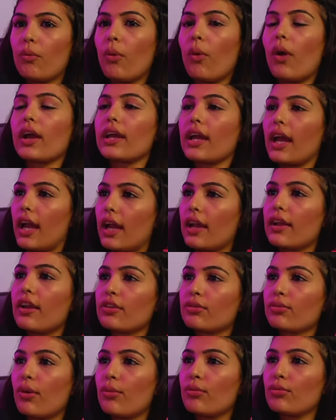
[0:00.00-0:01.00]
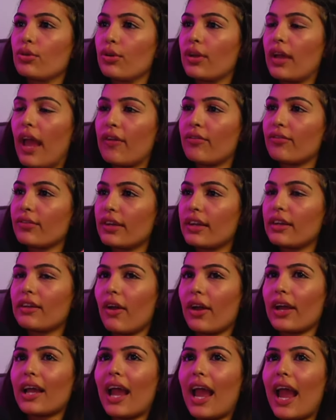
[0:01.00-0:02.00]
Well, I can. That's what I'm doing. Every
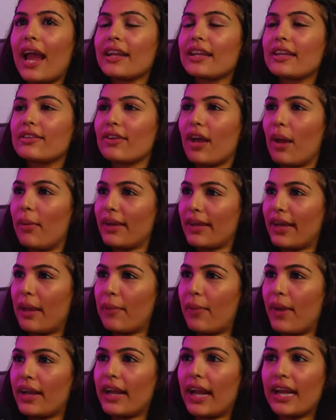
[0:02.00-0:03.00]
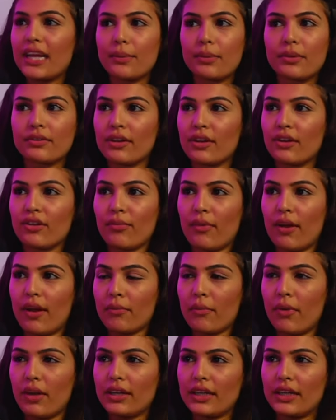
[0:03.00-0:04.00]
like anytime I get paid, 80% of my
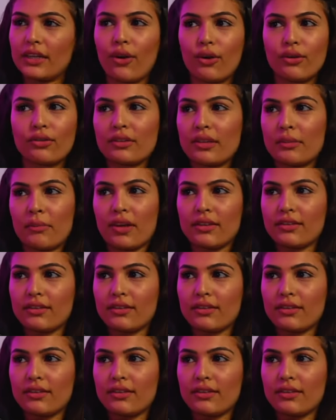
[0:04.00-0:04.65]
money goes in my